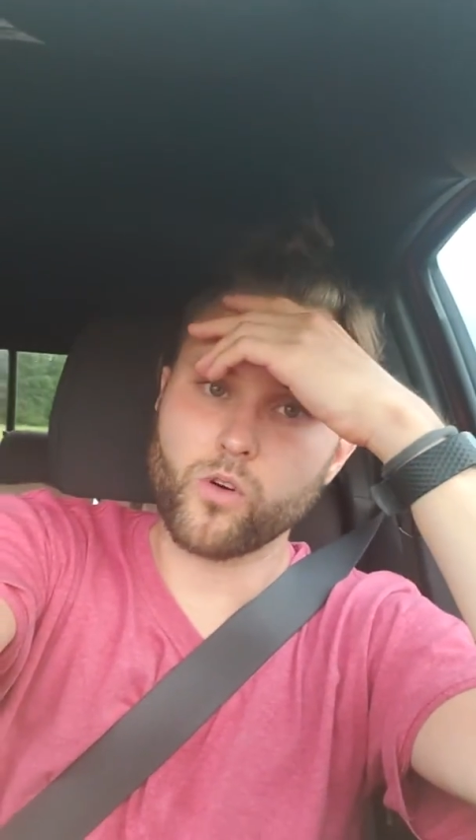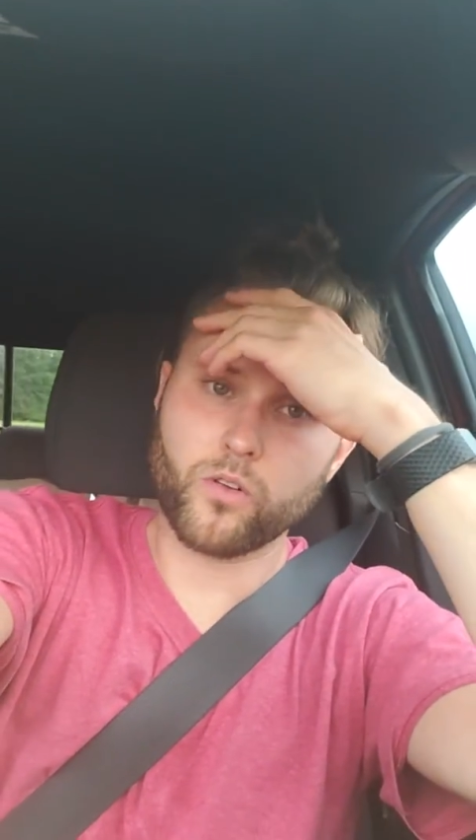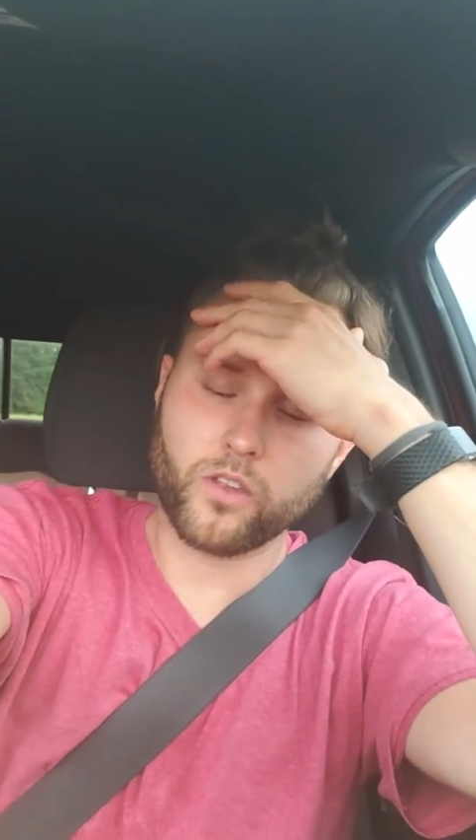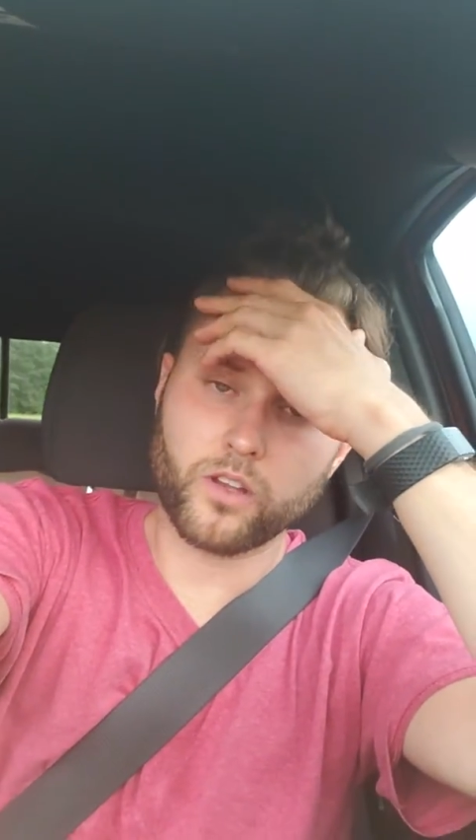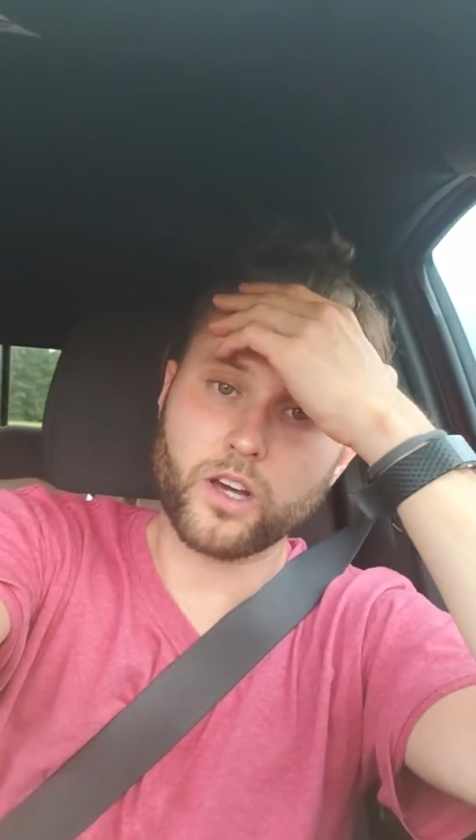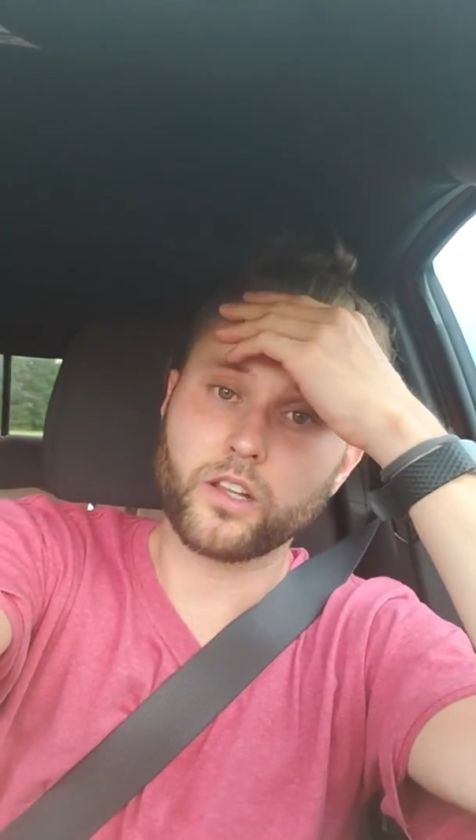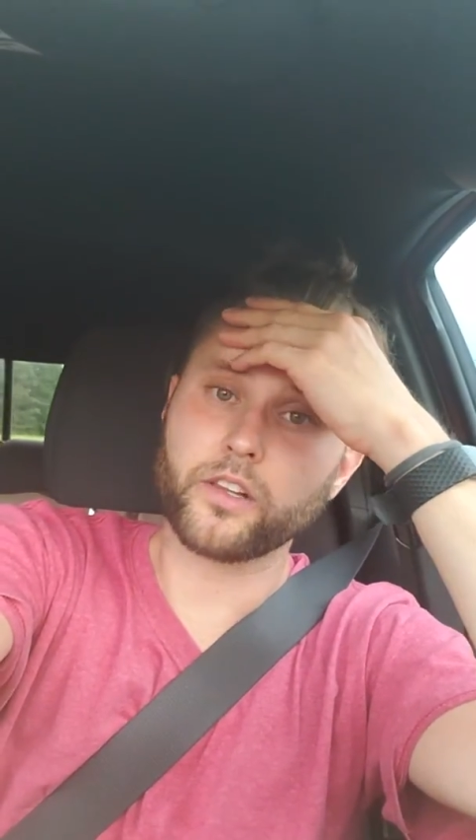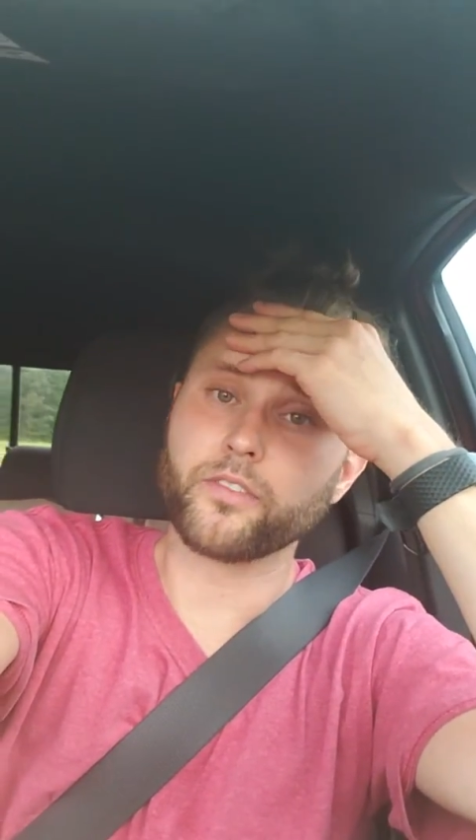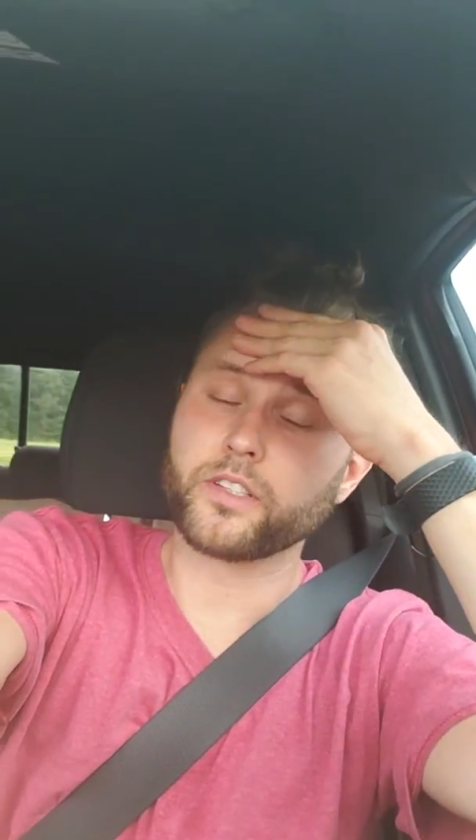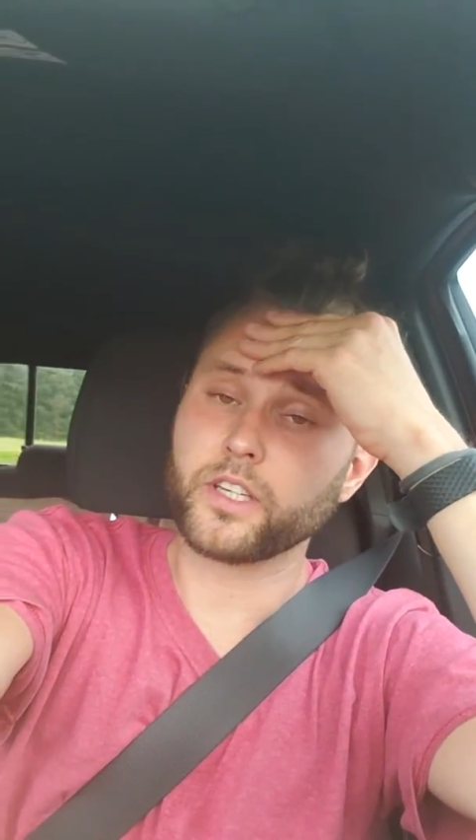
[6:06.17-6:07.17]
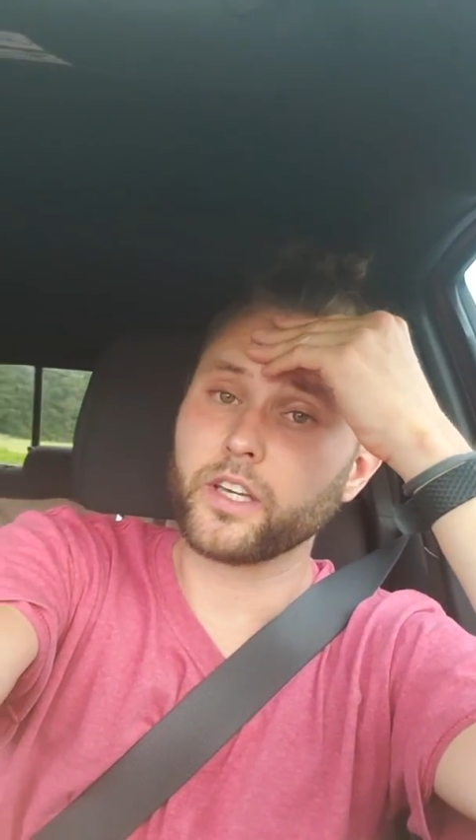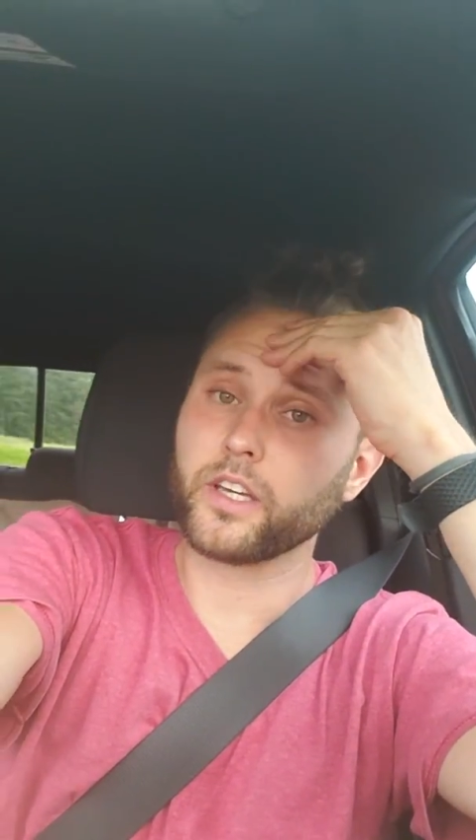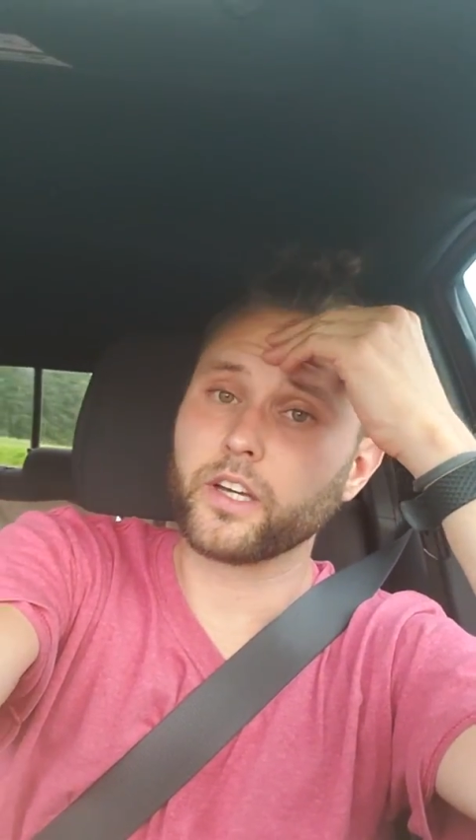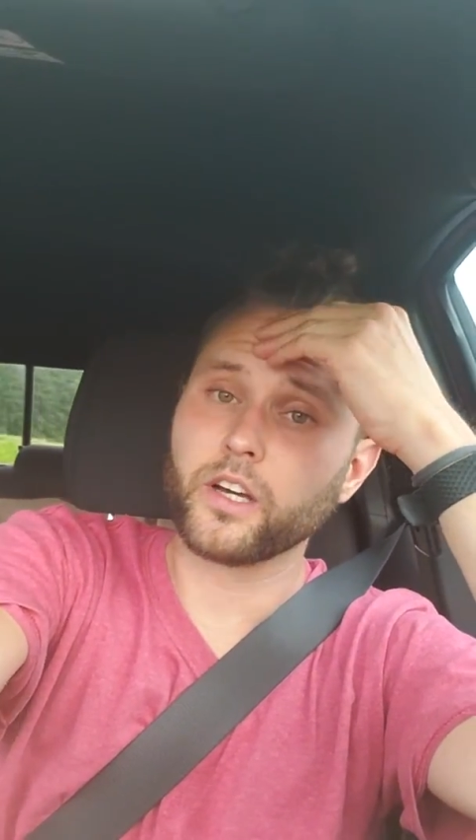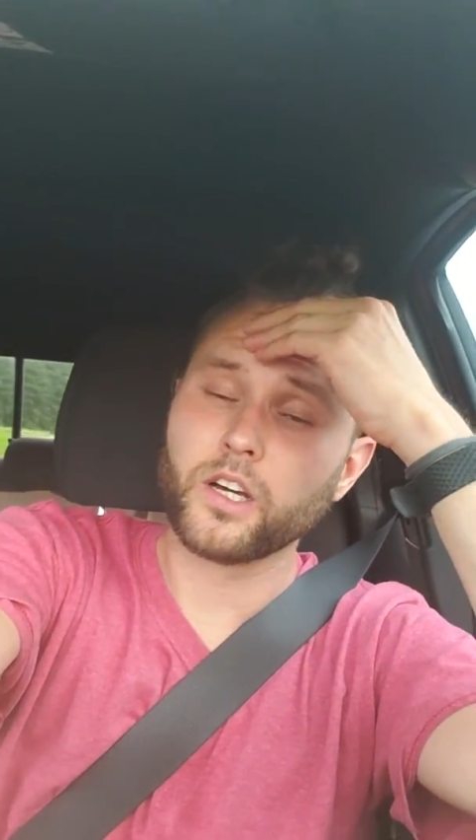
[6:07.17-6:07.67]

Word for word: more than likely fatigue.